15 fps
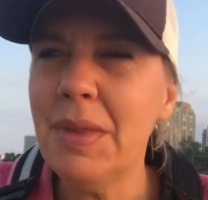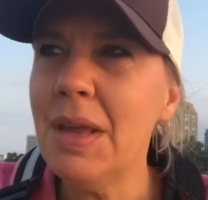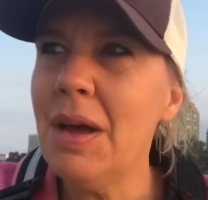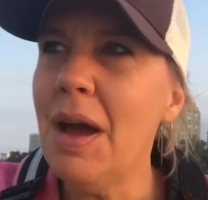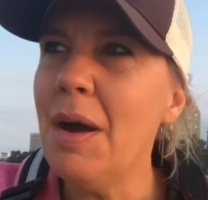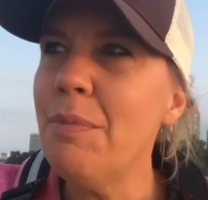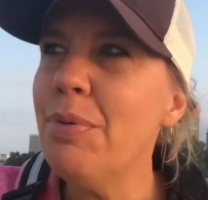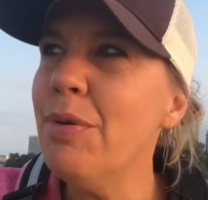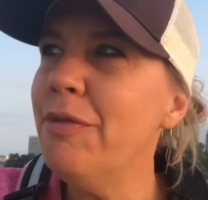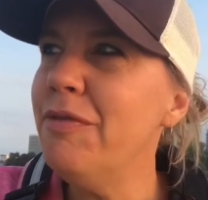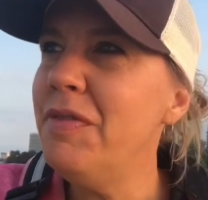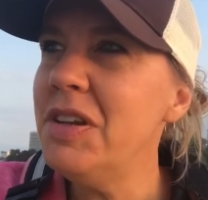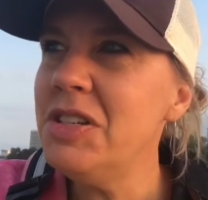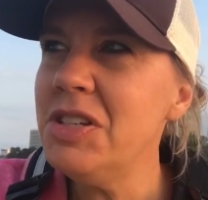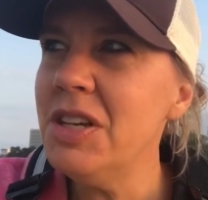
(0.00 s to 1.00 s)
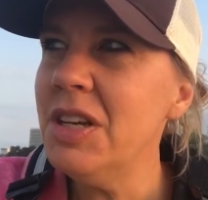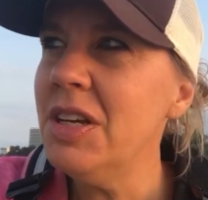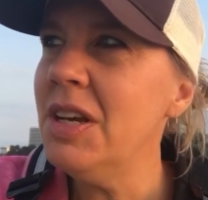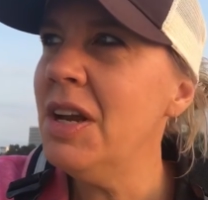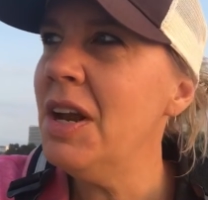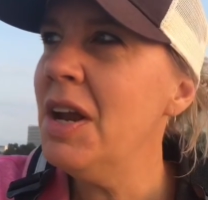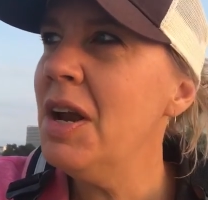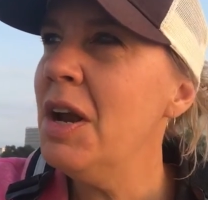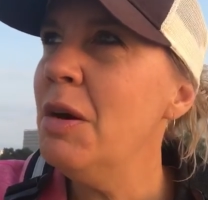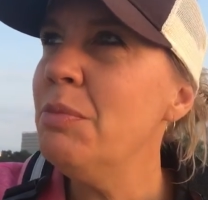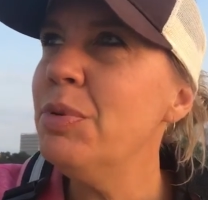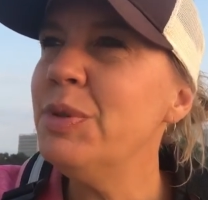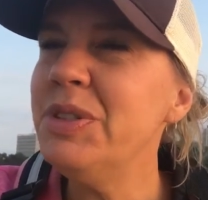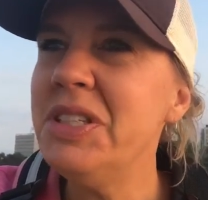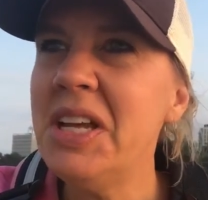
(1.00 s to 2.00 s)
uh, provision,
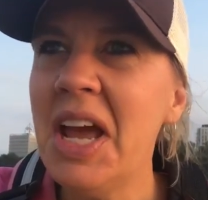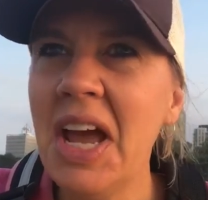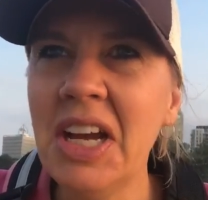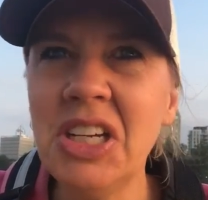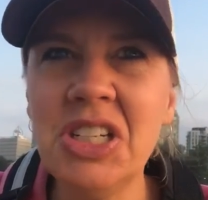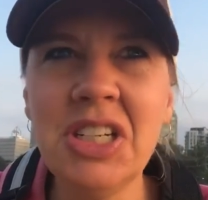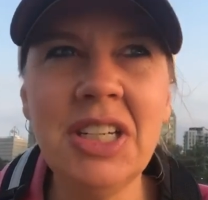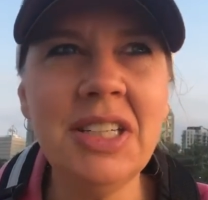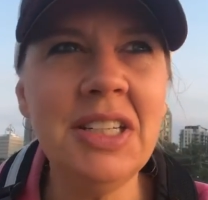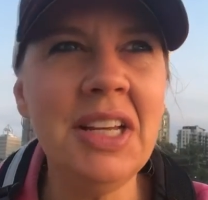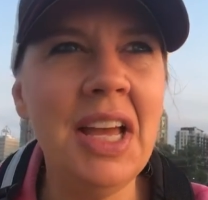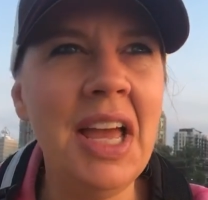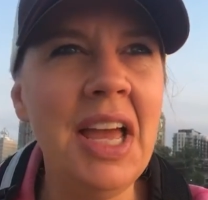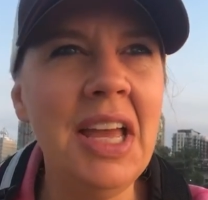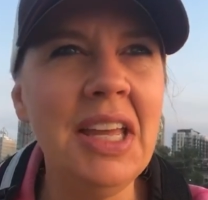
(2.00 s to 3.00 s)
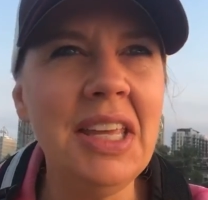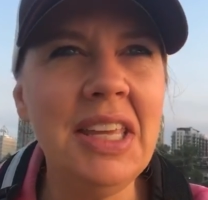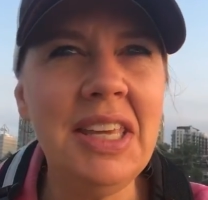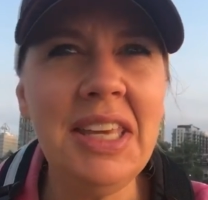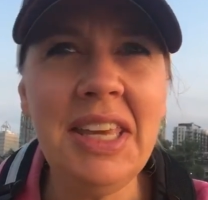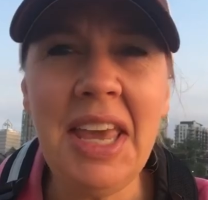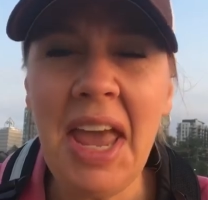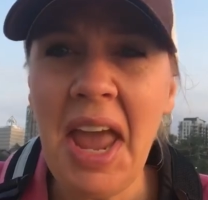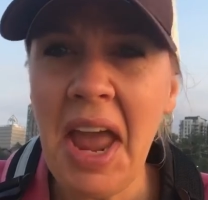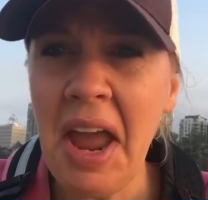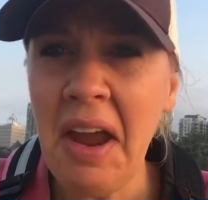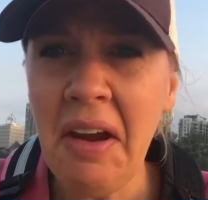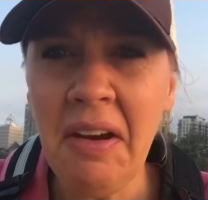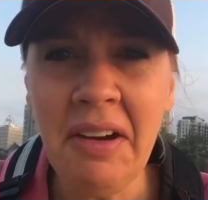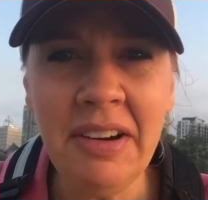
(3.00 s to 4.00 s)
protection,
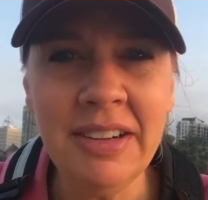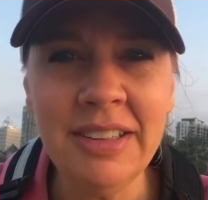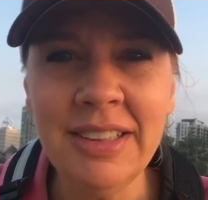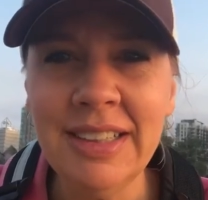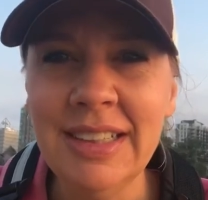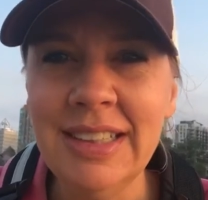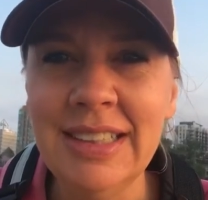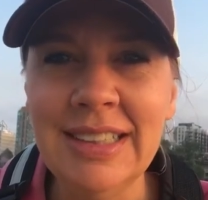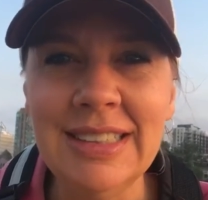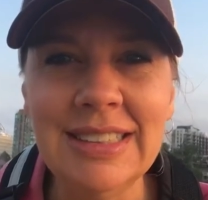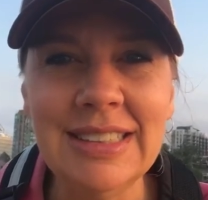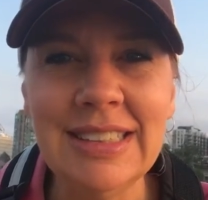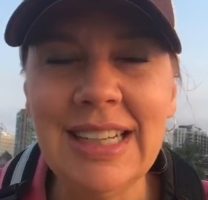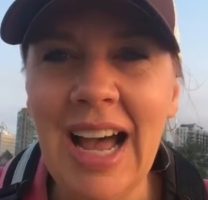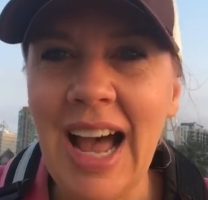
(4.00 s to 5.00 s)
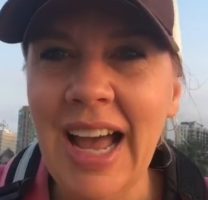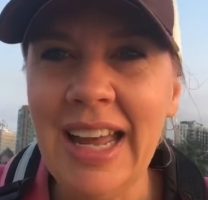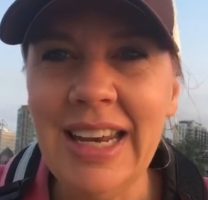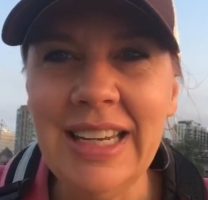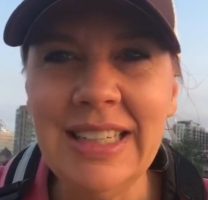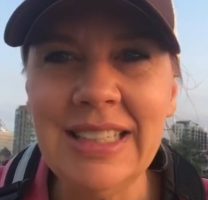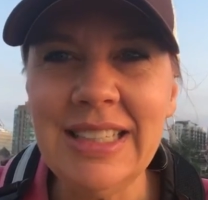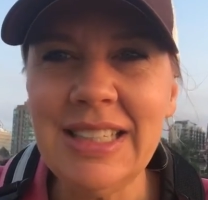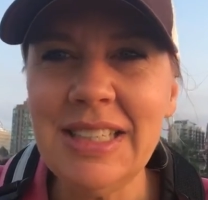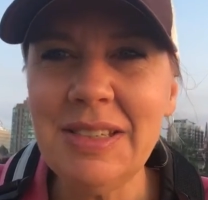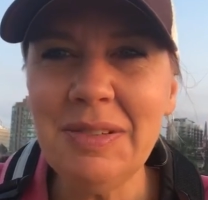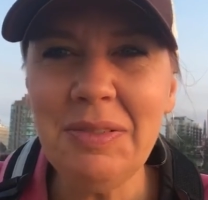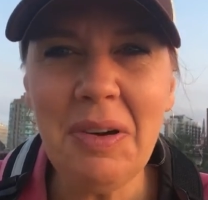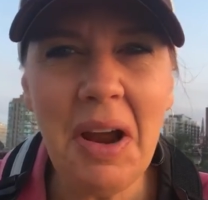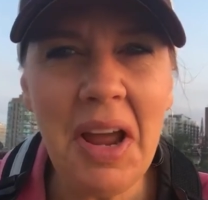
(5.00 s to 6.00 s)
care,
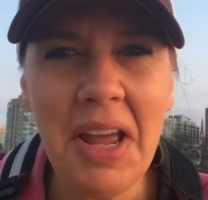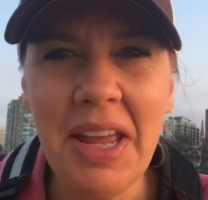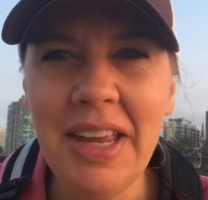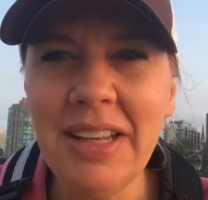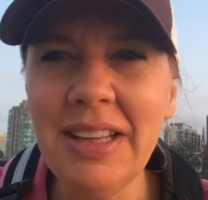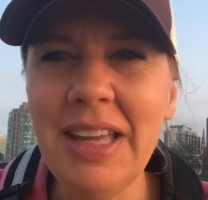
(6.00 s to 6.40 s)
guidance, right?